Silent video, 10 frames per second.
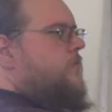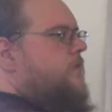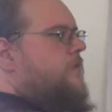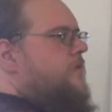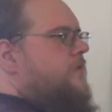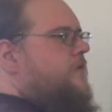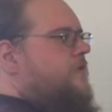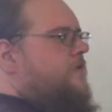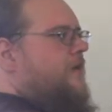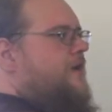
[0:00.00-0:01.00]
is that
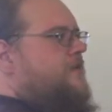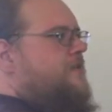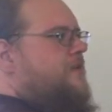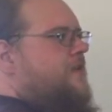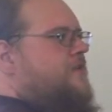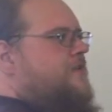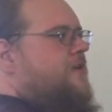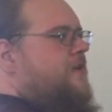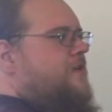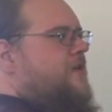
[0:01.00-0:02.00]
there was an effect
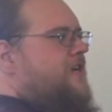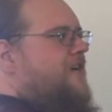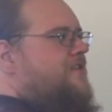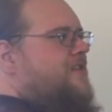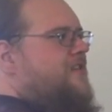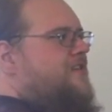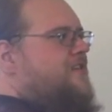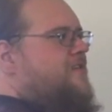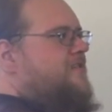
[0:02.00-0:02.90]
of motivation